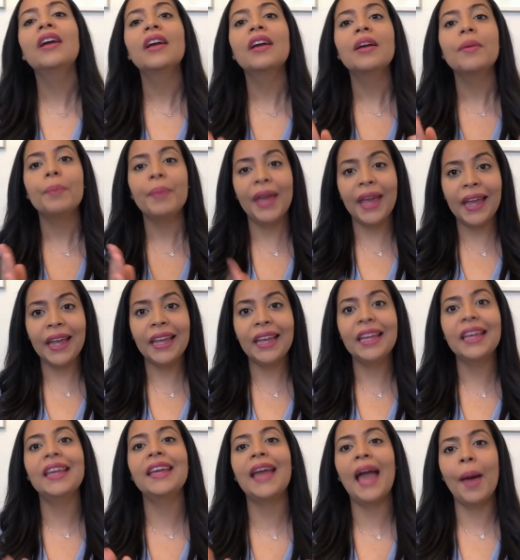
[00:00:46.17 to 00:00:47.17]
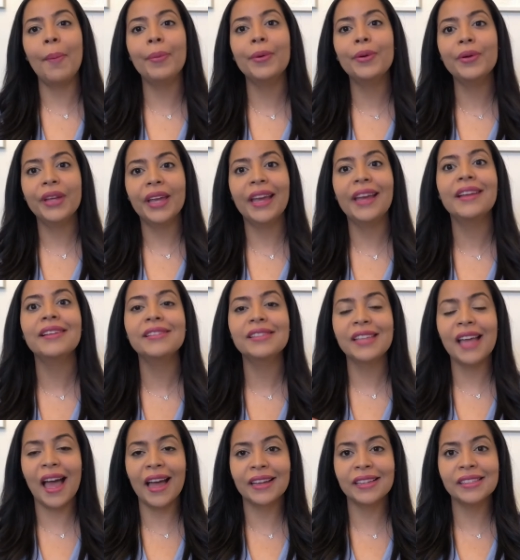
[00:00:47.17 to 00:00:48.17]
paying capital gain
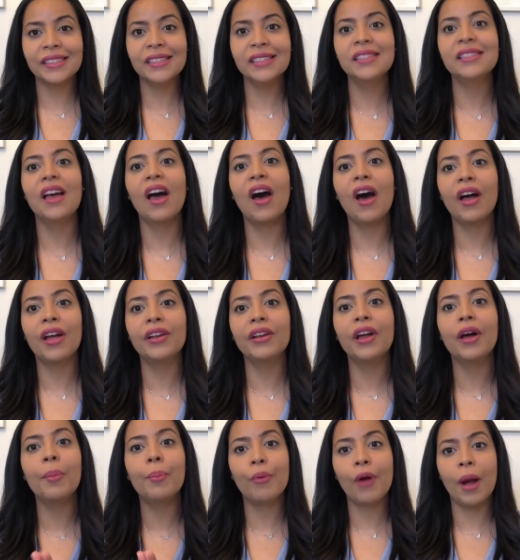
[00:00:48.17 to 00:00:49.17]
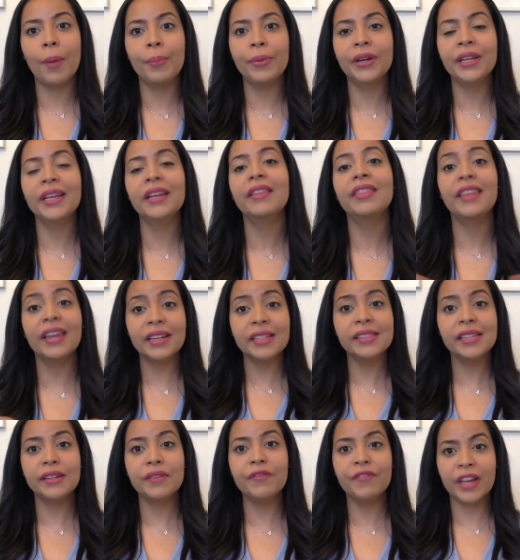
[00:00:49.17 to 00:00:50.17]
taxes on a property that is an
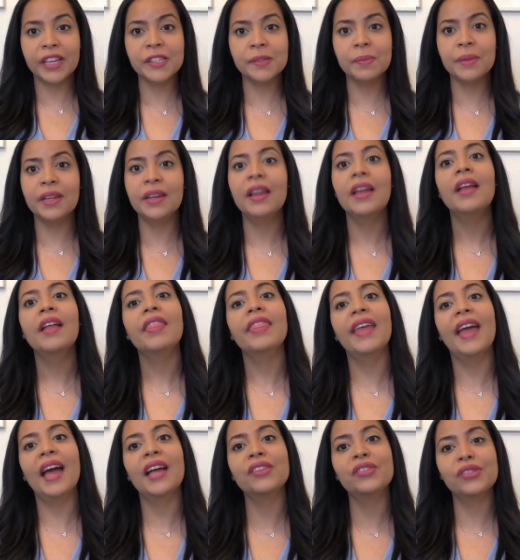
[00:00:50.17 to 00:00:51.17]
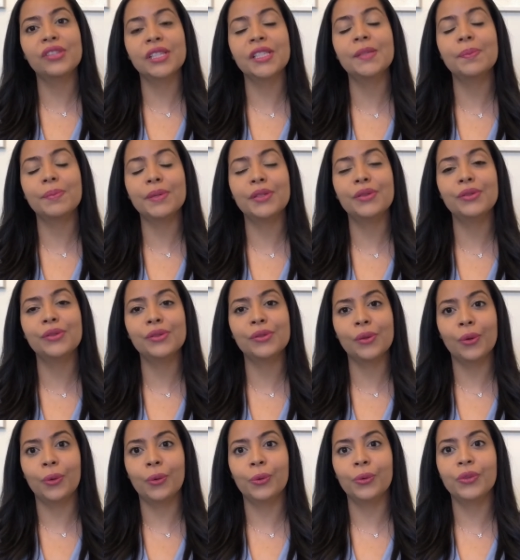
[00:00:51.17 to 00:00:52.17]
investment that has just been
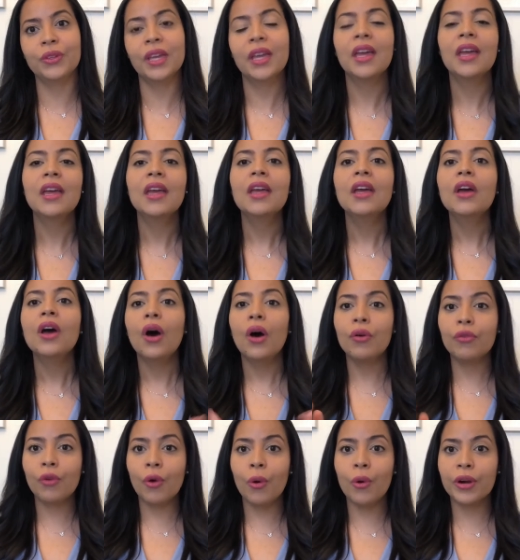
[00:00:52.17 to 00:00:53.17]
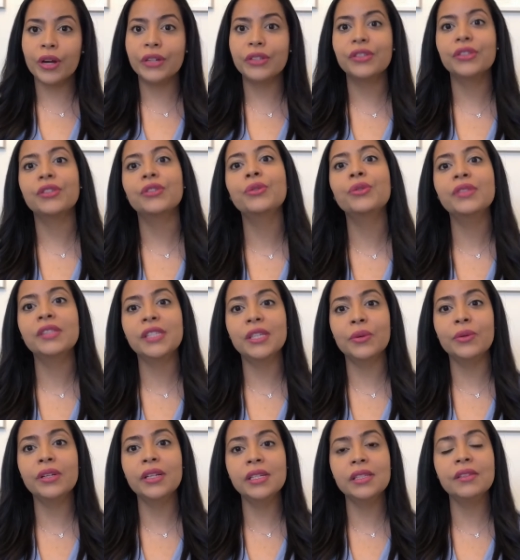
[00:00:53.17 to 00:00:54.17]
sold. Of course, you still
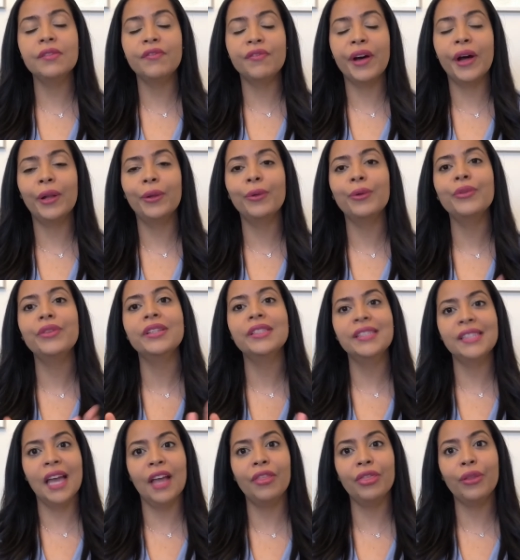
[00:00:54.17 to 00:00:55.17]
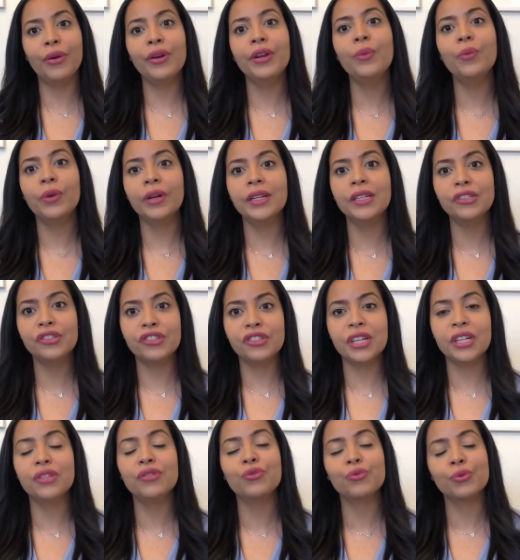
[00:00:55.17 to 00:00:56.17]
need to follow the 1031
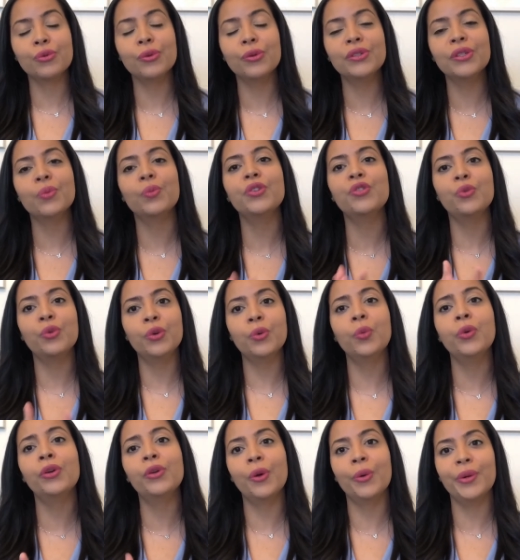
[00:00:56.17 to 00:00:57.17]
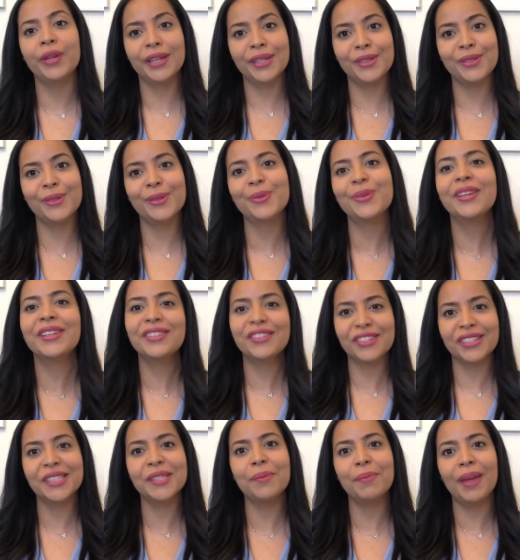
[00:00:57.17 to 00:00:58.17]
exchange rules, which we will go into in just
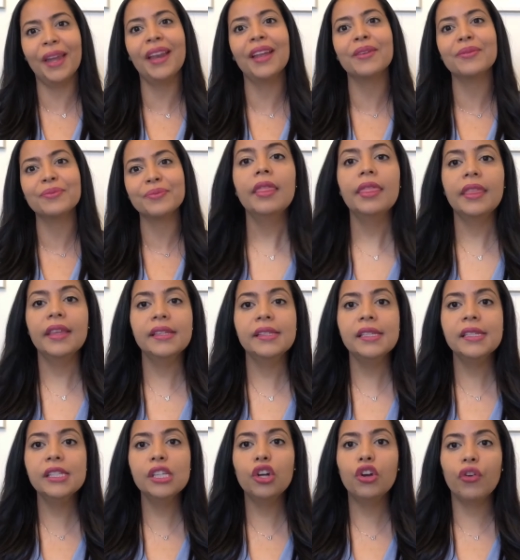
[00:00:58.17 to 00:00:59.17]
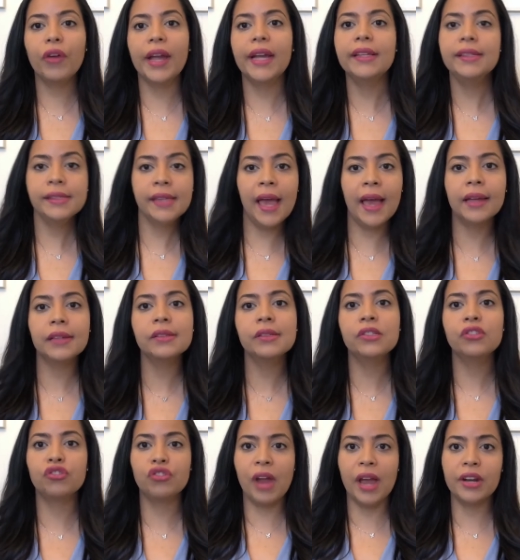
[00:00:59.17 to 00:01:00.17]
a minute. This is a great tax
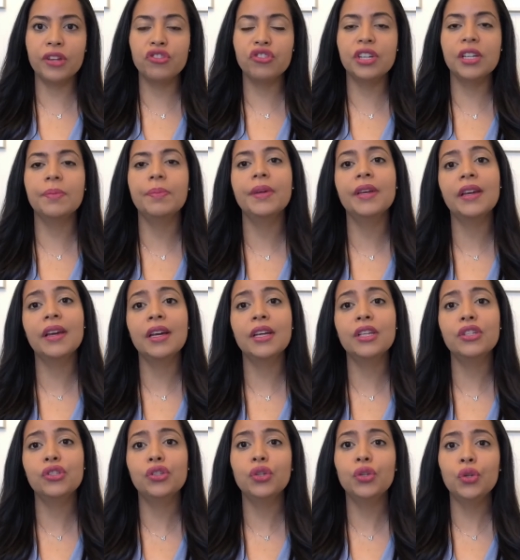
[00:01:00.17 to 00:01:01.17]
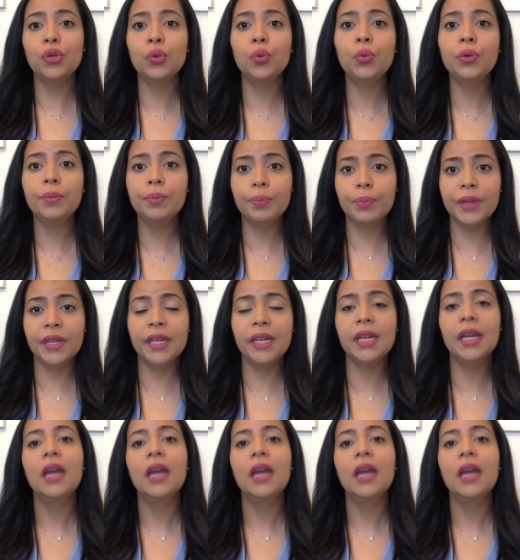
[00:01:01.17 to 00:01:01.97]
strategy because you will be